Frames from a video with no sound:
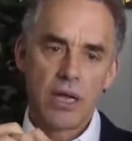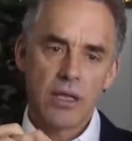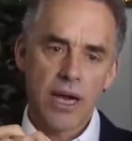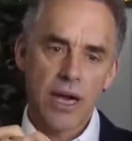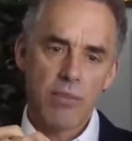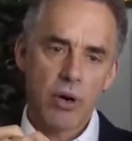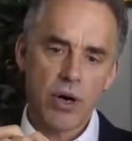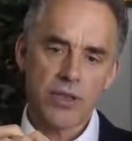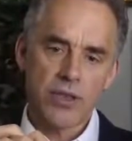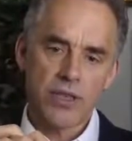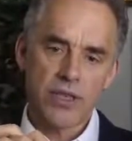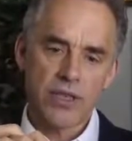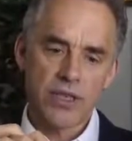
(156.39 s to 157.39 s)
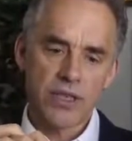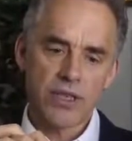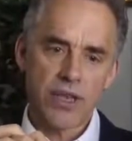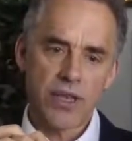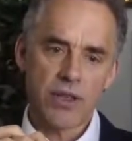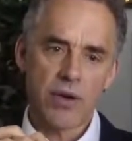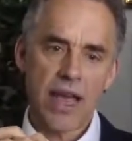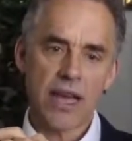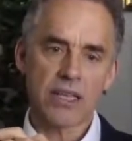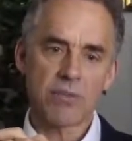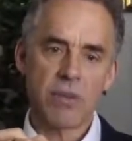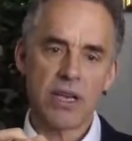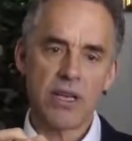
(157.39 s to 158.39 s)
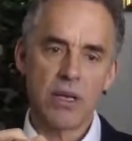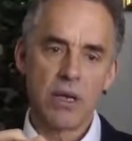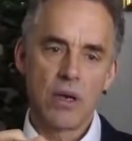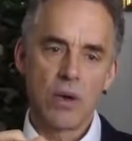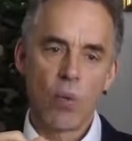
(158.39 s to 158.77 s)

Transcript: the hypothesis is that there has been